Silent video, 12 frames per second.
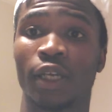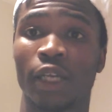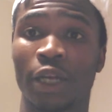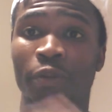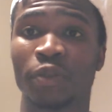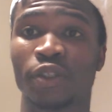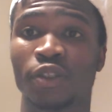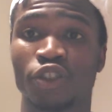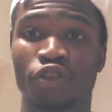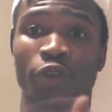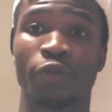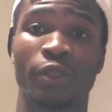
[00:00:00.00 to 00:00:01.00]
And I'll be
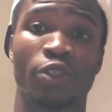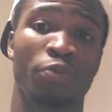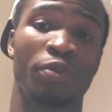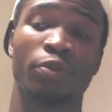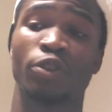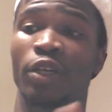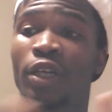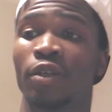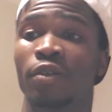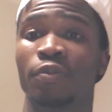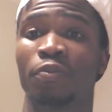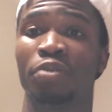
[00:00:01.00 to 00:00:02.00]
strict with it. Some people try
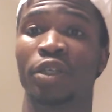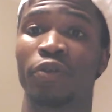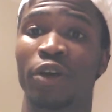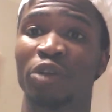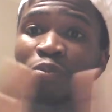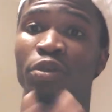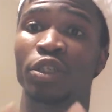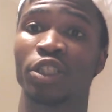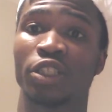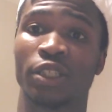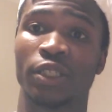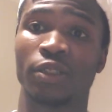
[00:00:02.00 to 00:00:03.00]
to beat around the
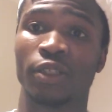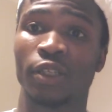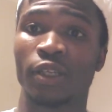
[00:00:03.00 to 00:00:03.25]
bush, and